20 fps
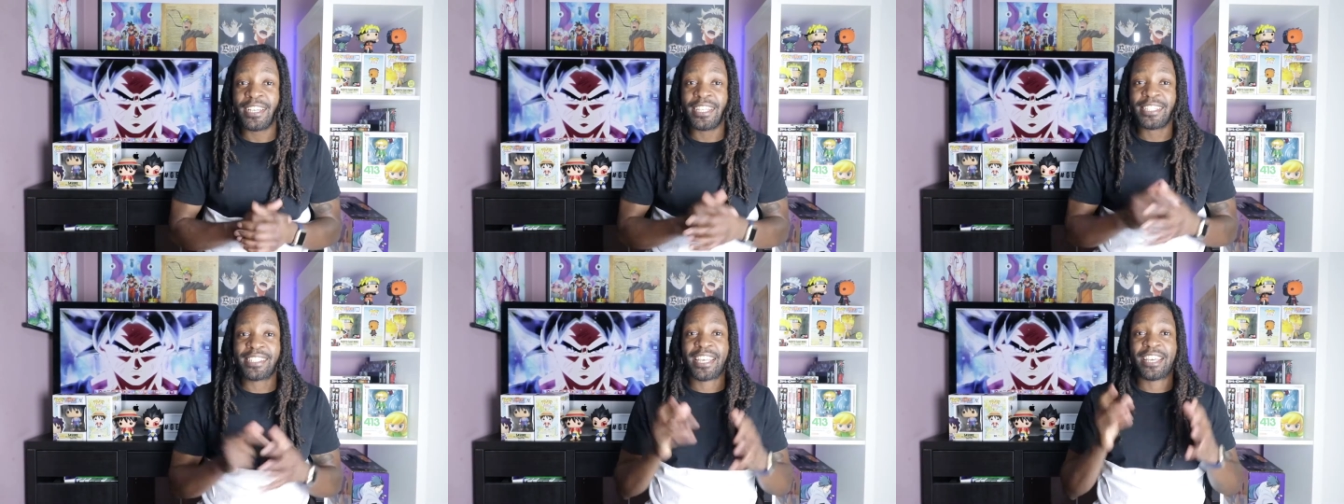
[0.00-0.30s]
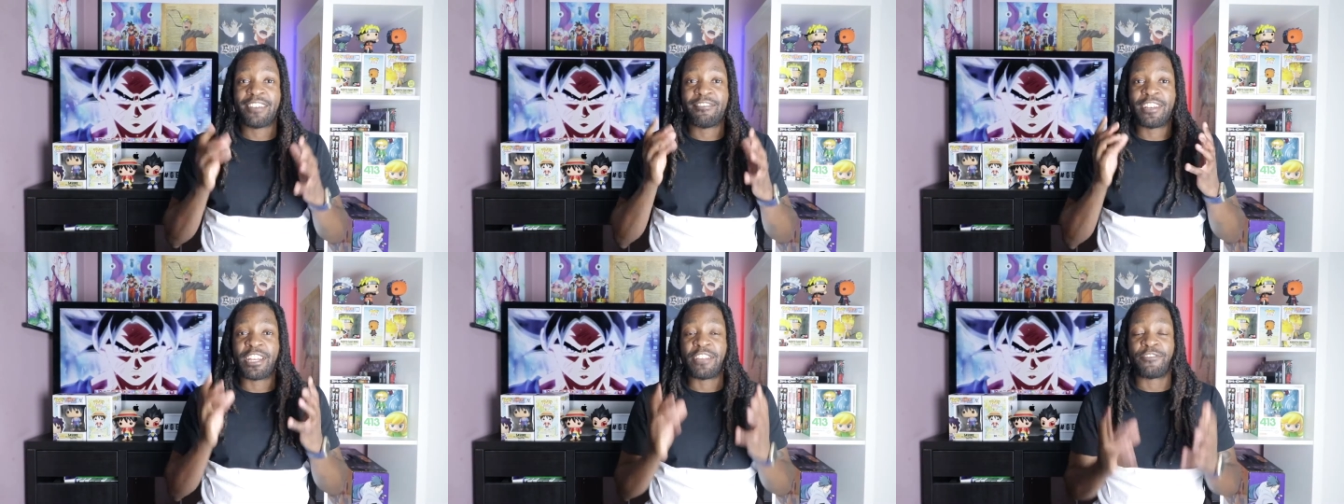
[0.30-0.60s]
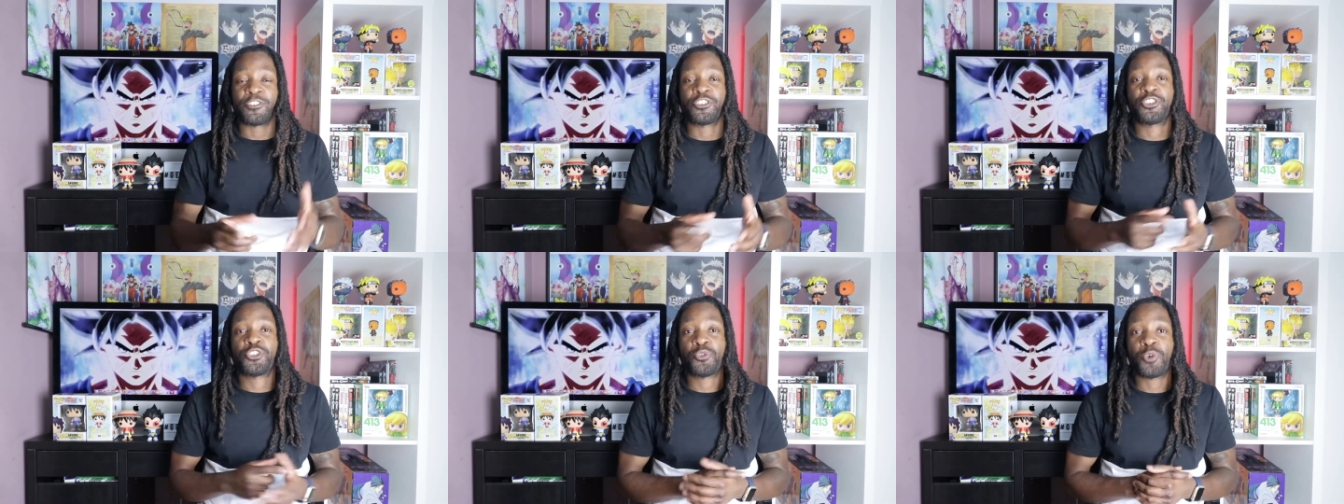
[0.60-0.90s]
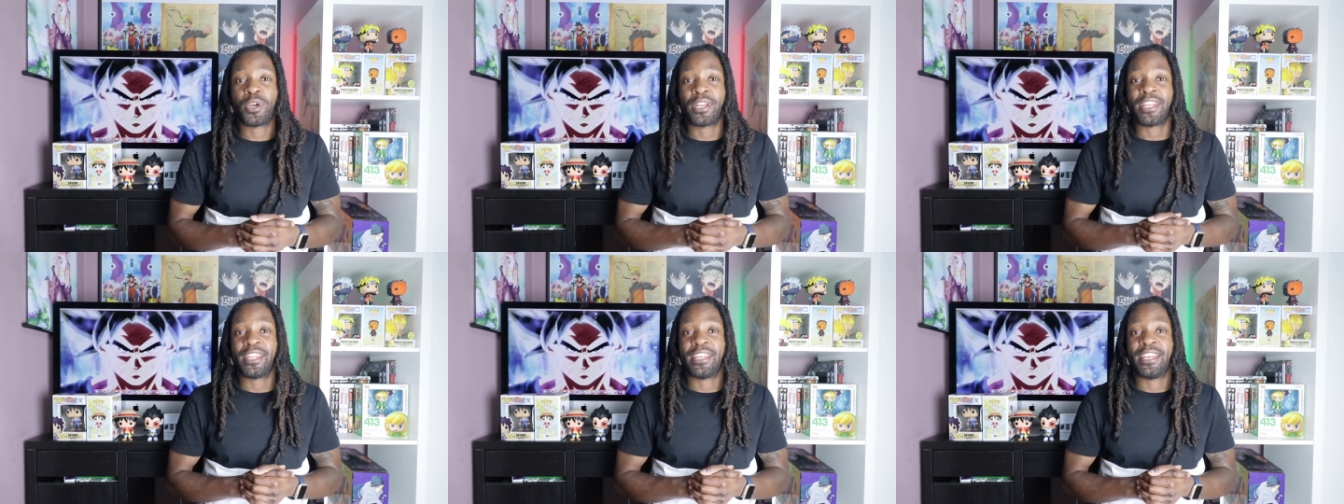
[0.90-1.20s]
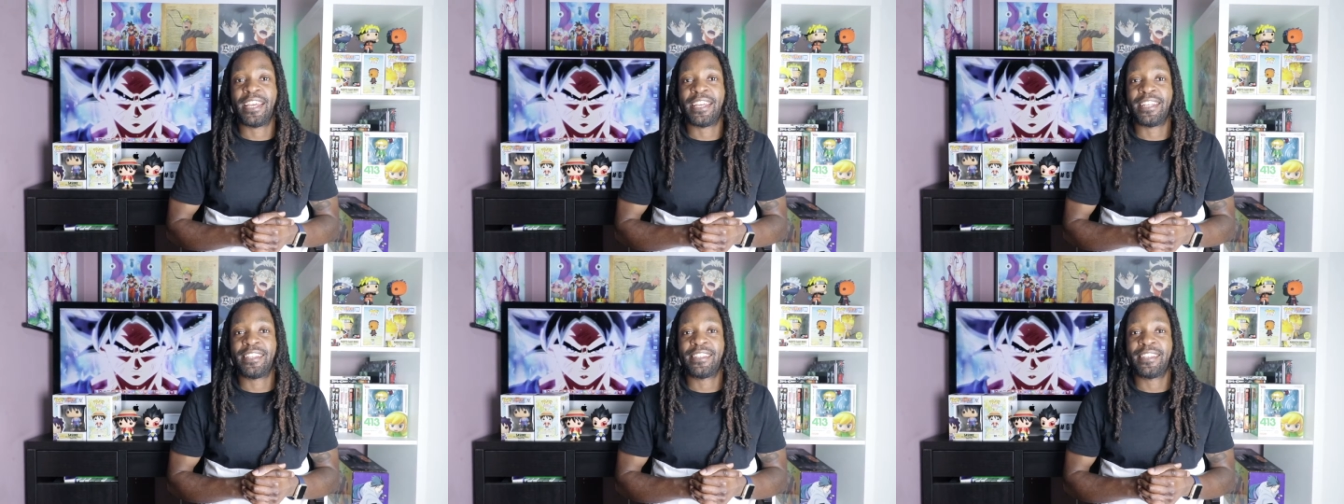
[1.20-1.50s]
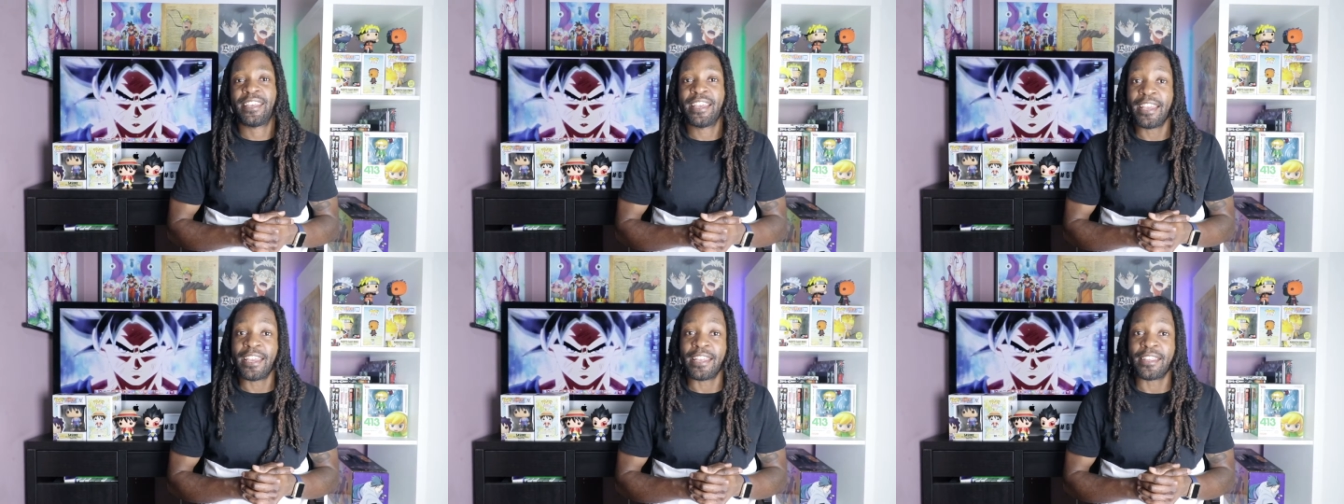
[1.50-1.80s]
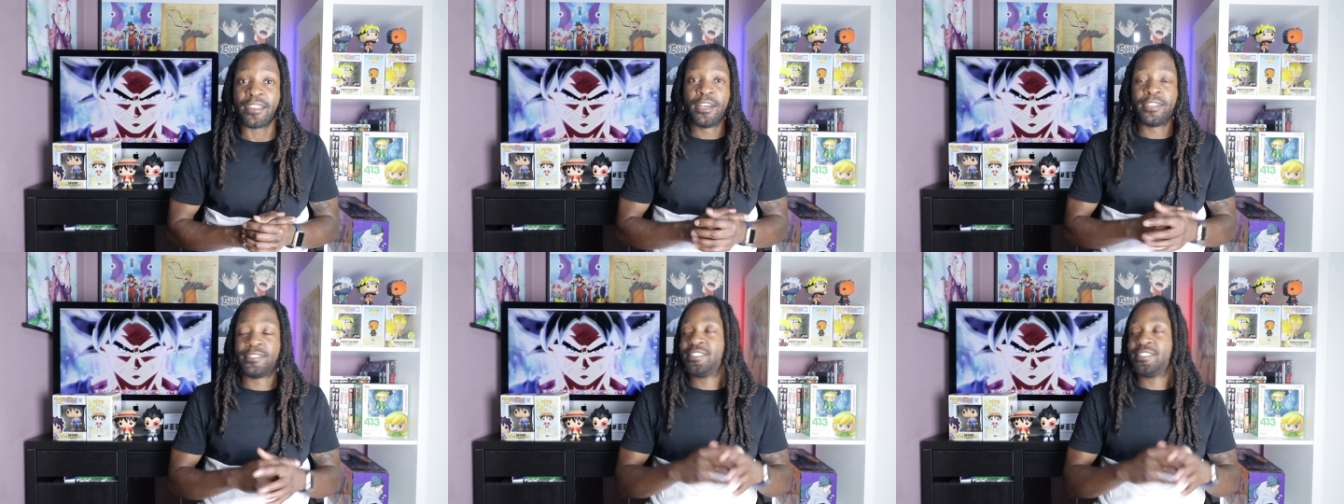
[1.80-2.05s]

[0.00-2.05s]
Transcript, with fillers: Let's get ready for 2018.